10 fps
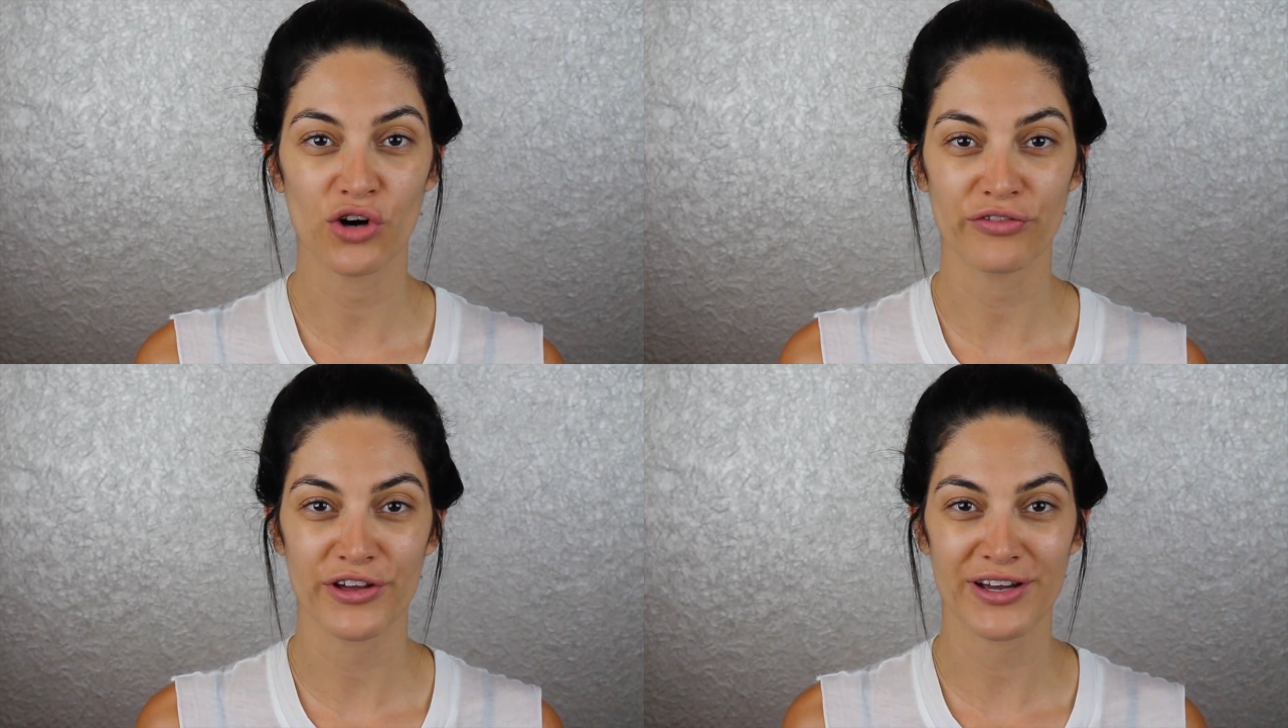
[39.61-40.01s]

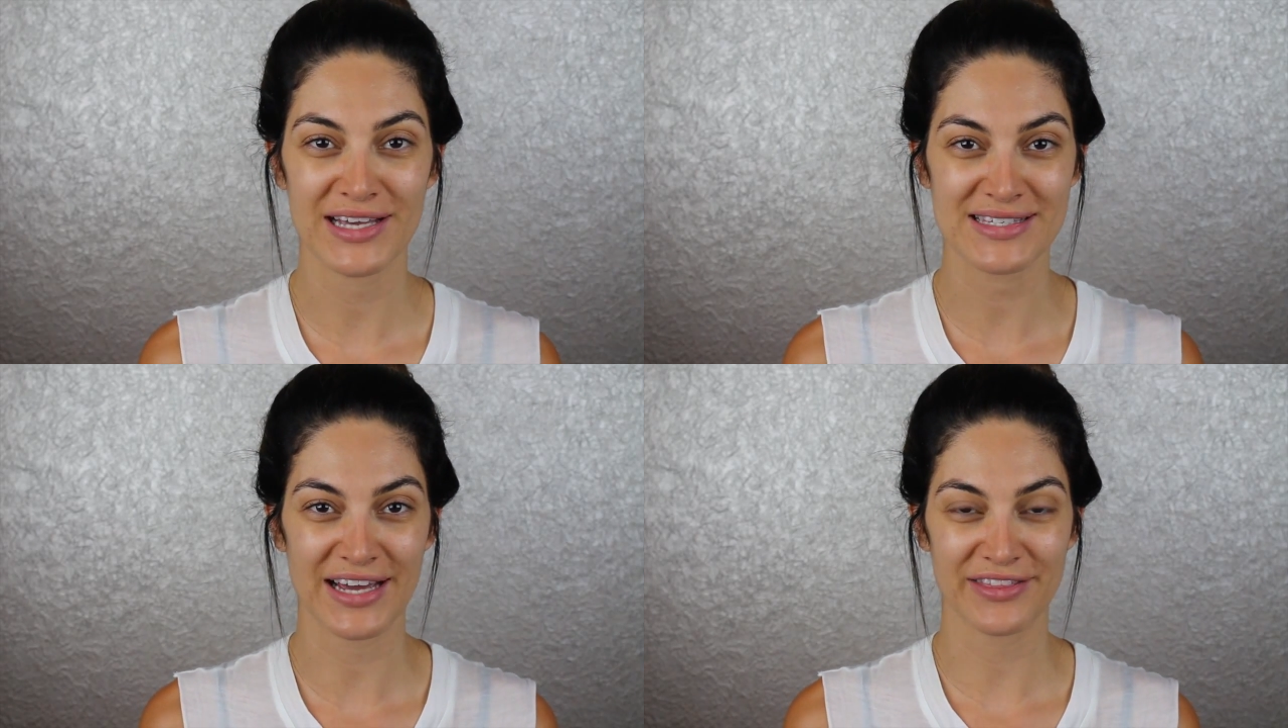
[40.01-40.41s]
Hopefully you
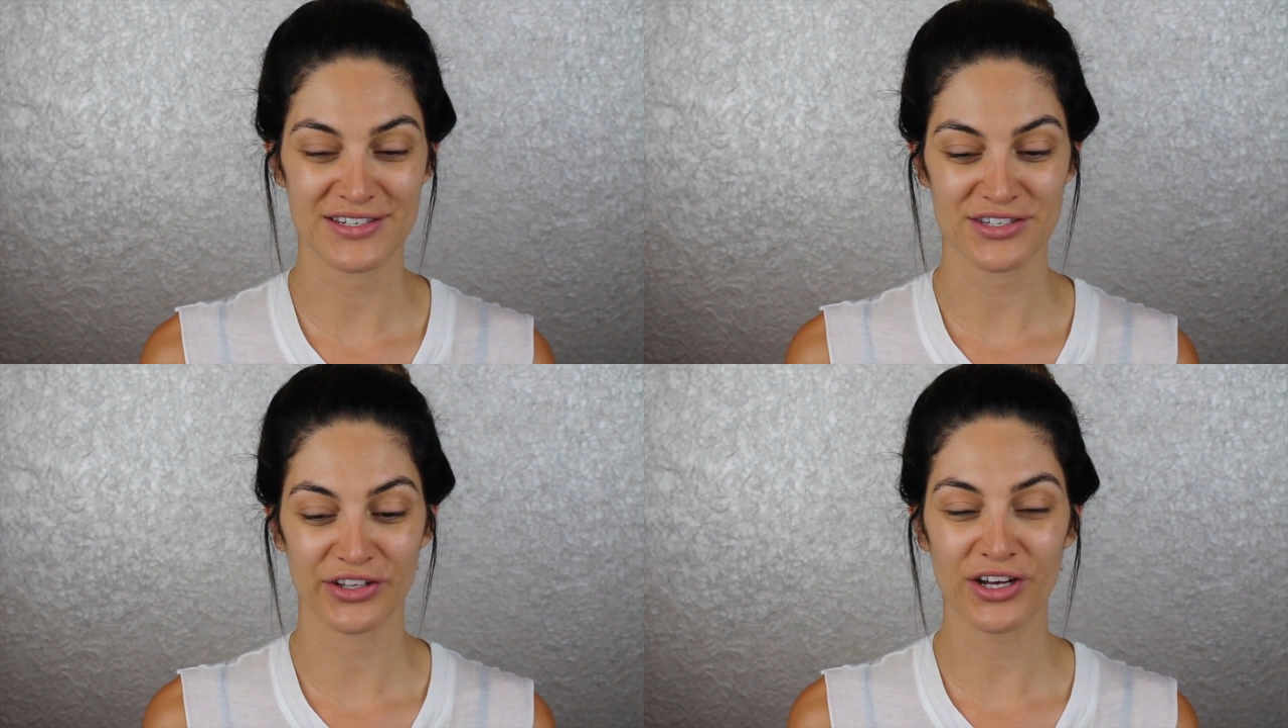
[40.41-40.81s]
guys like
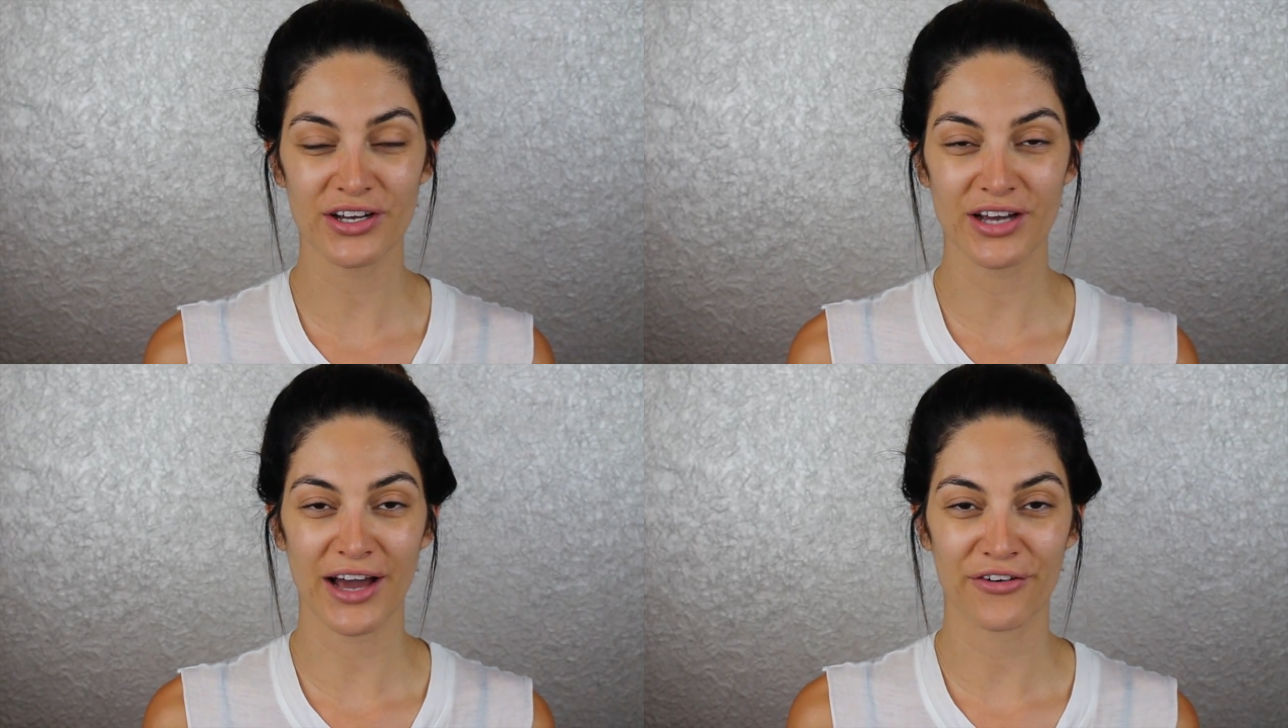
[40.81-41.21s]
this
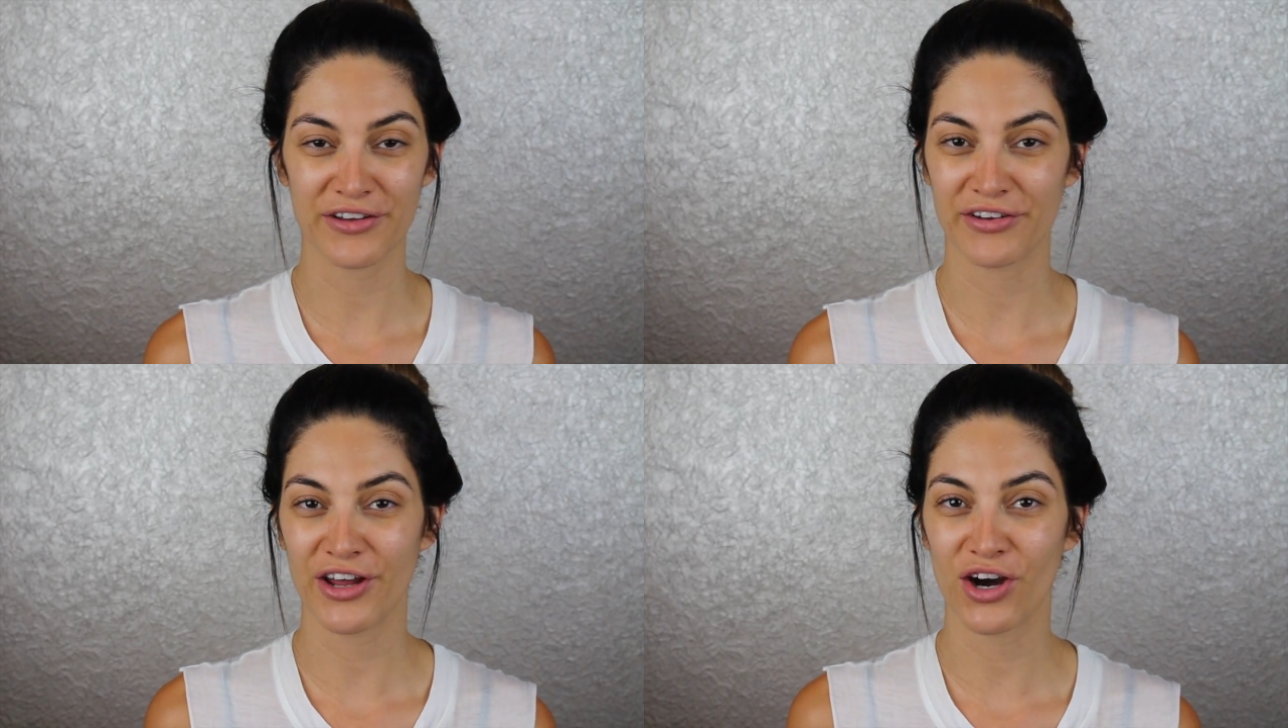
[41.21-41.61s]
look. I don't
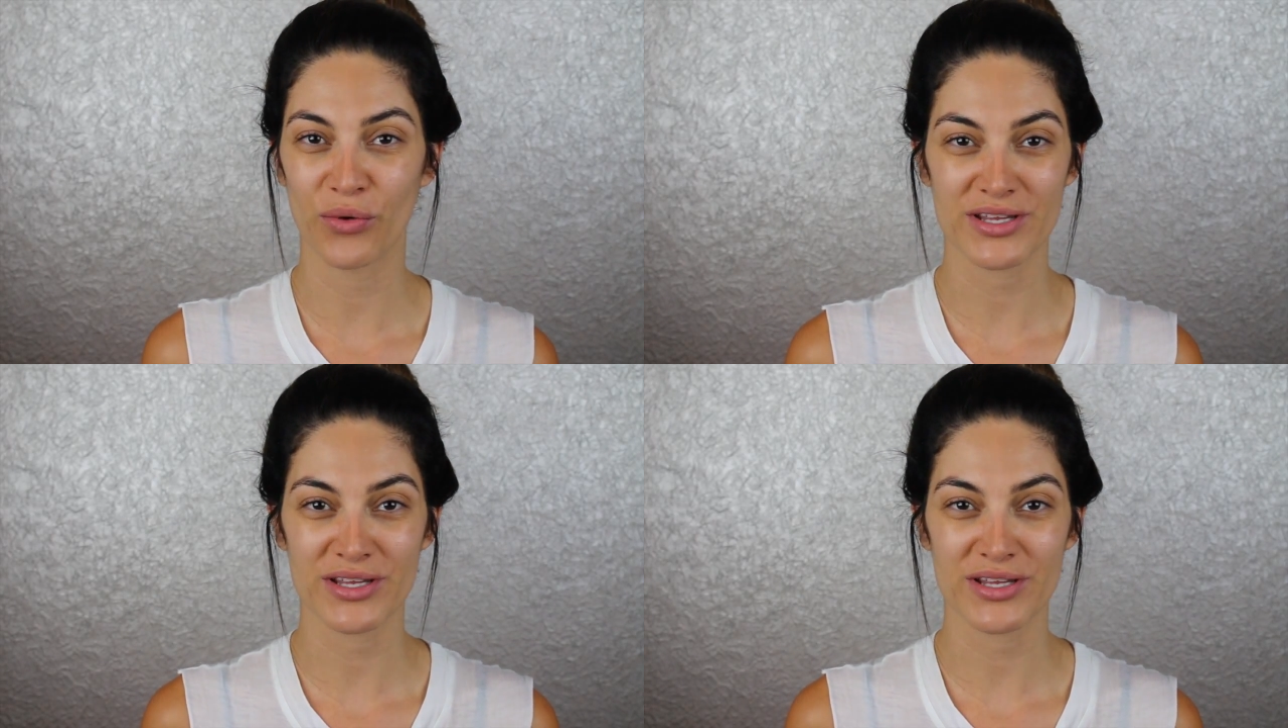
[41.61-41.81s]
even know